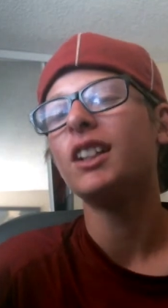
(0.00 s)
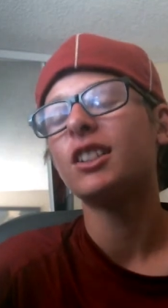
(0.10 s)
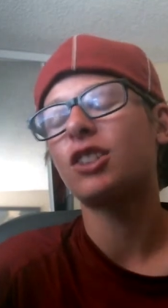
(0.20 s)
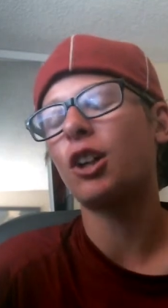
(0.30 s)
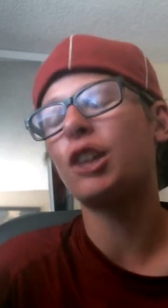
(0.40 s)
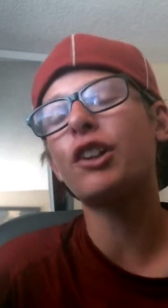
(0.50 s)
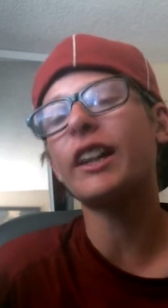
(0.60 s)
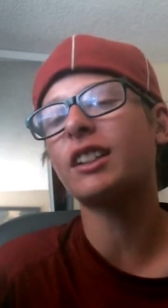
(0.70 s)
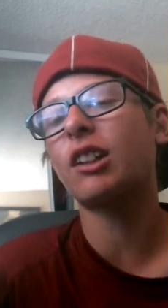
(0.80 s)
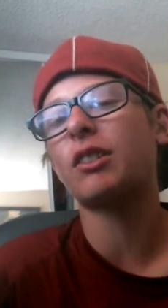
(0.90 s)
So you
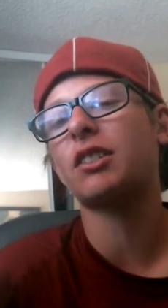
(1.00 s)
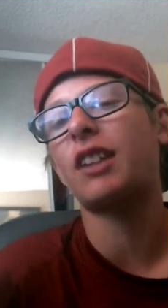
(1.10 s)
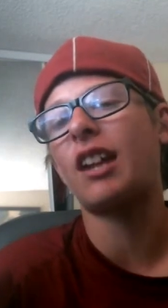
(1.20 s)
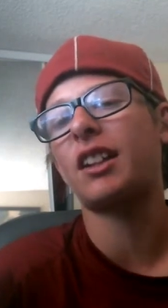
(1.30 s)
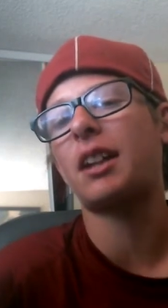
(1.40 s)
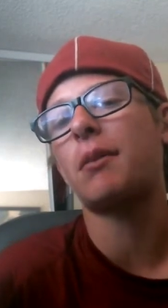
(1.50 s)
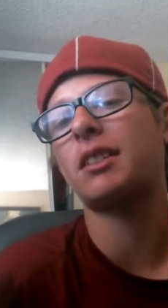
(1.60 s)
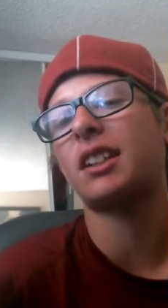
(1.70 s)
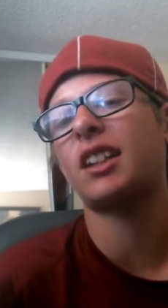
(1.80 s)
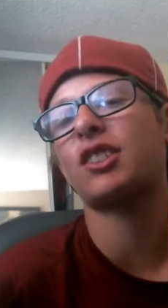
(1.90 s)
guys can always go down in the comment
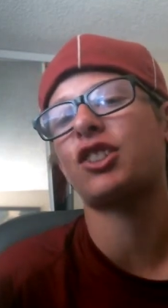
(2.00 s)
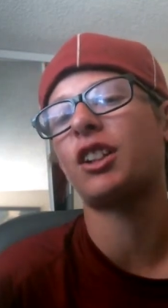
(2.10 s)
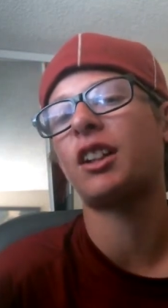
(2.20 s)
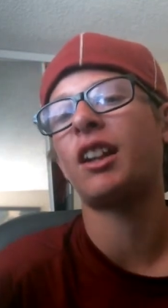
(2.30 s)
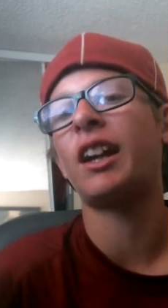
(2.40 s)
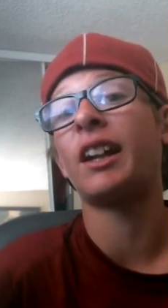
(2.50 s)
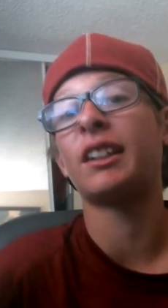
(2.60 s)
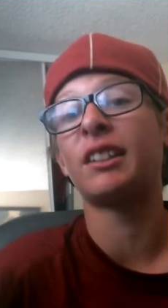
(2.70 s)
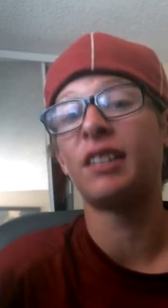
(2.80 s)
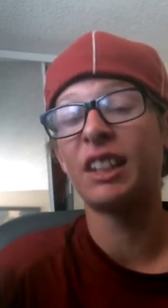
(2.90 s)
section
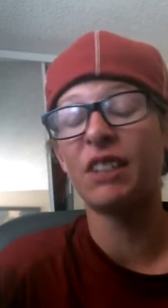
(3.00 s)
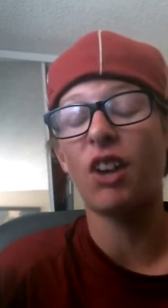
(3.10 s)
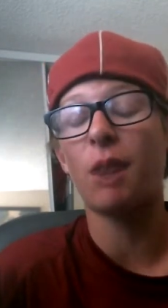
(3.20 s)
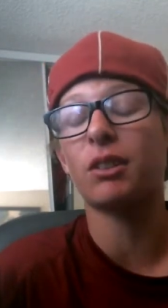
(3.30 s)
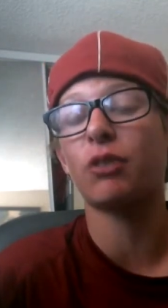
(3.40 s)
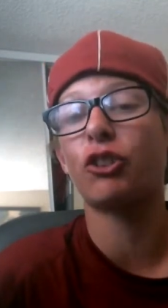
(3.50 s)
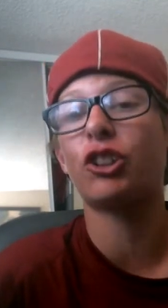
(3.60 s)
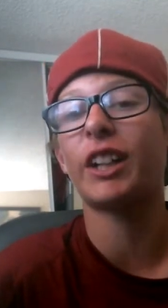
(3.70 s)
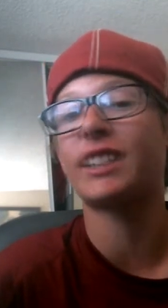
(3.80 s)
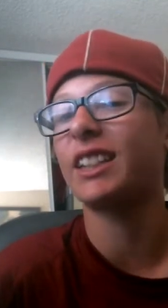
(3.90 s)
and leave comments on what you
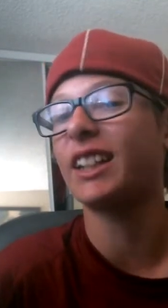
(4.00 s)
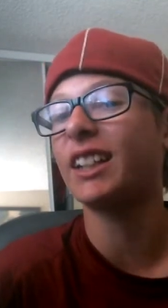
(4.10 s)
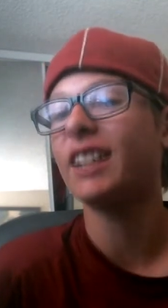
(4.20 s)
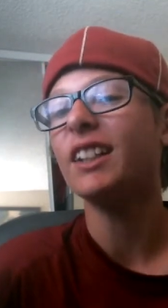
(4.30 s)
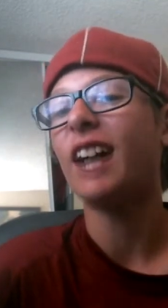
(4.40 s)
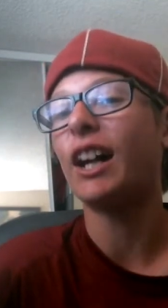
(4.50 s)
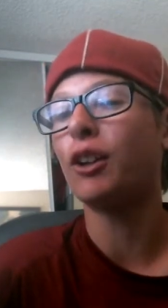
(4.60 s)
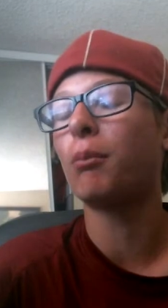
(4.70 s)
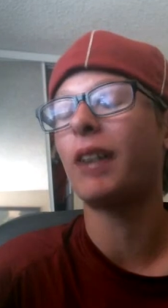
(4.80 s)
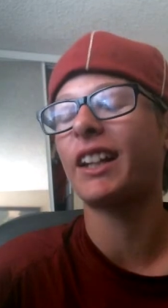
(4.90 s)
guys think. I know
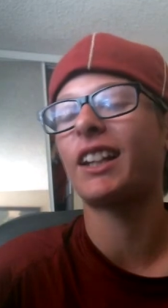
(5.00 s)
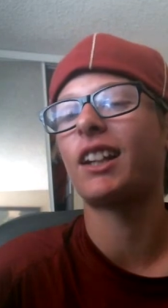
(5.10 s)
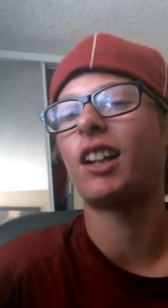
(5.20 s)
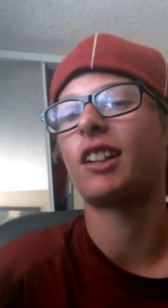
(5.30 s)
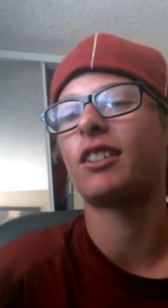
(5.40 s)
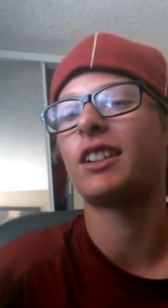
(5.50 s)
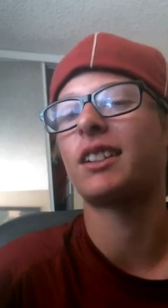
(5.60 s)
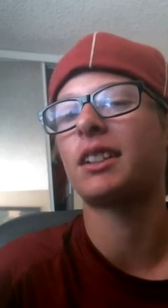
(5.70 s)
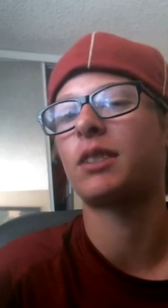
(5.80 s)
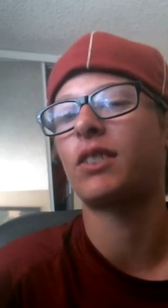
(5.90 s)
I'm probably going to get a lot of
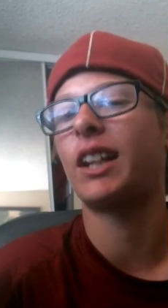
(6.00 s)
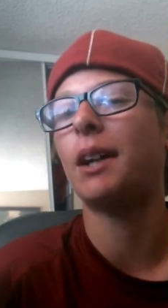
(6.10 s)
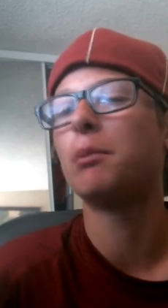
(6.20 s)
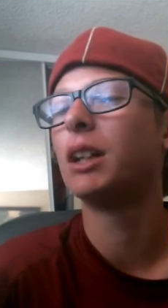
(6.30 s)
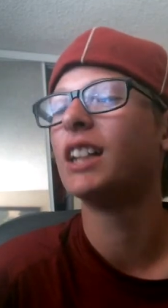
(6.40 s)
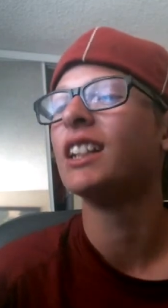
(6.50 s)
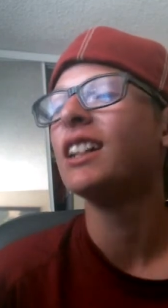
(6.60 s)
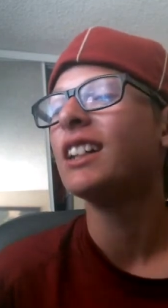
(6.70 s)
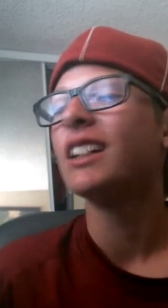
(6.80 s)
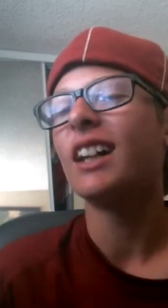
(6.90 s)
criticism for that, but
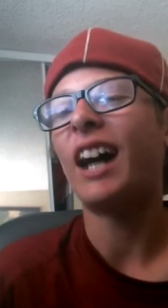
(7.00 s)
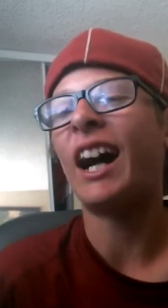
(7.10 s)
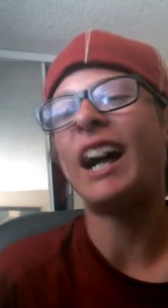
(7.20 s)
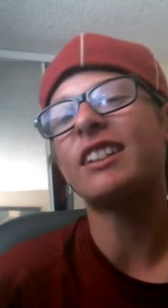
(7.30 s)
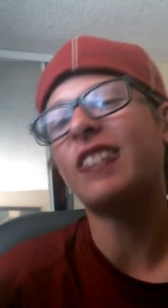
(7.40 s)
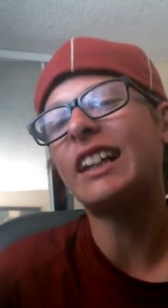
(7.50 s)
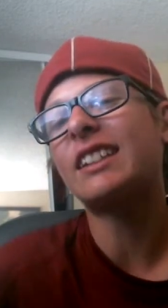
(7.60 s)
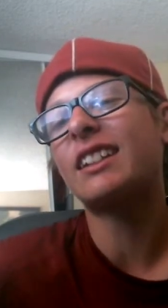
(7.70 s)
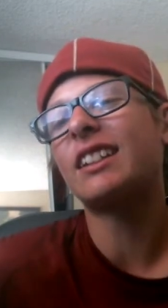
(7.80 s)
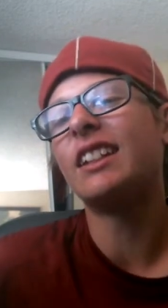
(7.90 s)
I, I tried
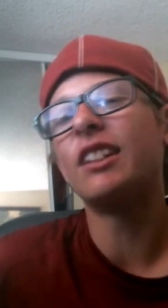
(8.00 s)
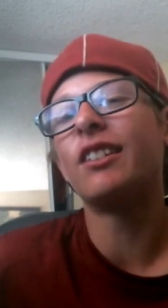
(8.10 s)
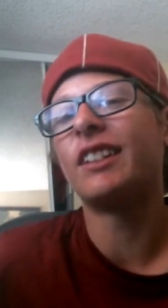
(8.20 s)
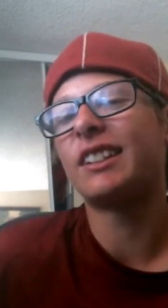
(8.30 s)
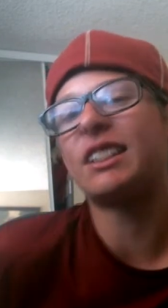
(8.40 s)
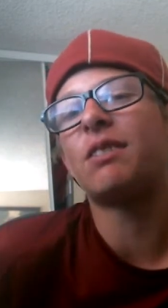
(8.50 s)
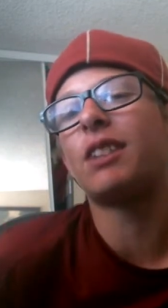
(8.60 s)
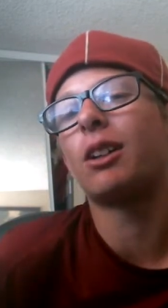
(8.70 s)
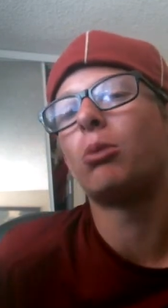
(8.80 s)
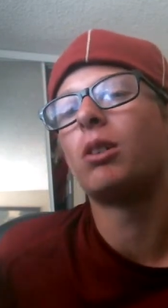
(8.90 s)
something new and see if
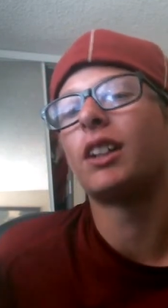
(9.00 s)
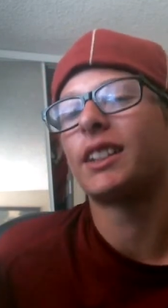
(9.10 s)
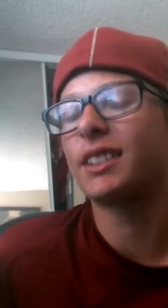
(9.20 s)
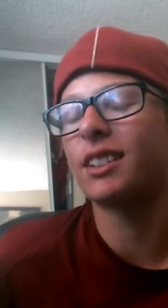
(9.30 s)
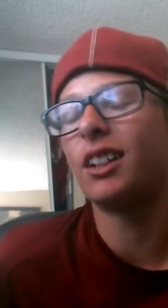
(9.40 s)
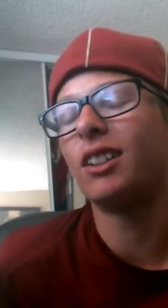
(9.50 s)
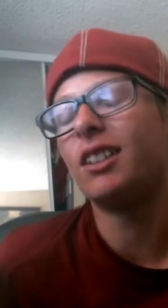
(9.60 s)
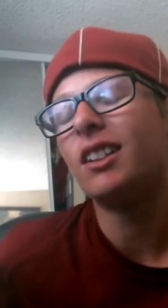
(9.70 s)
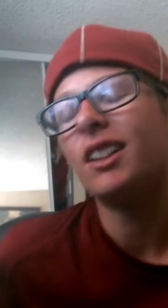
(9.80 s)
it'll work, so...